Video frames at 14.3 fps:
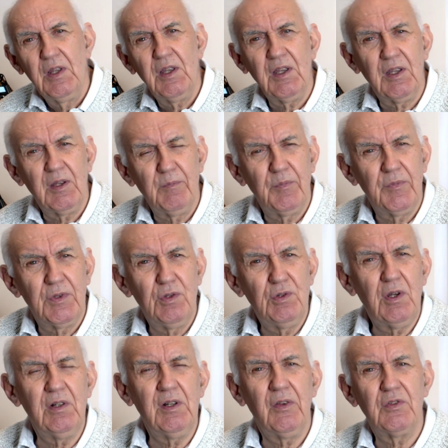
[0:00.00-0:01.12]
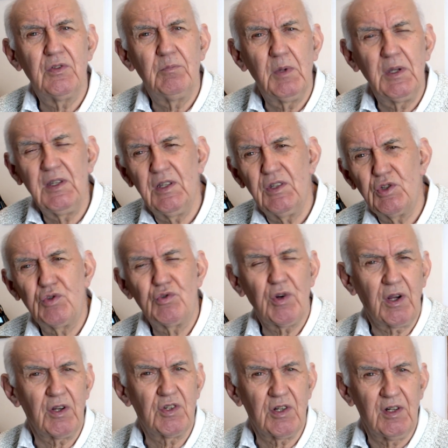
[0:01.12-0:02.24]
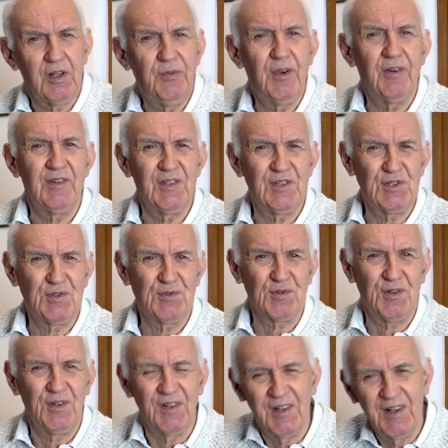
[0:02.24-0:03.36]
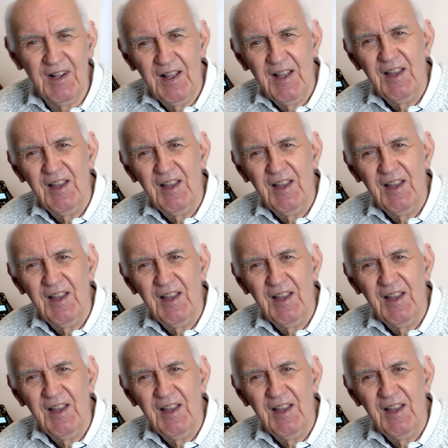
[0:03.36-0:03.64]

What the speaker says: You don't have to make it structurally very strong.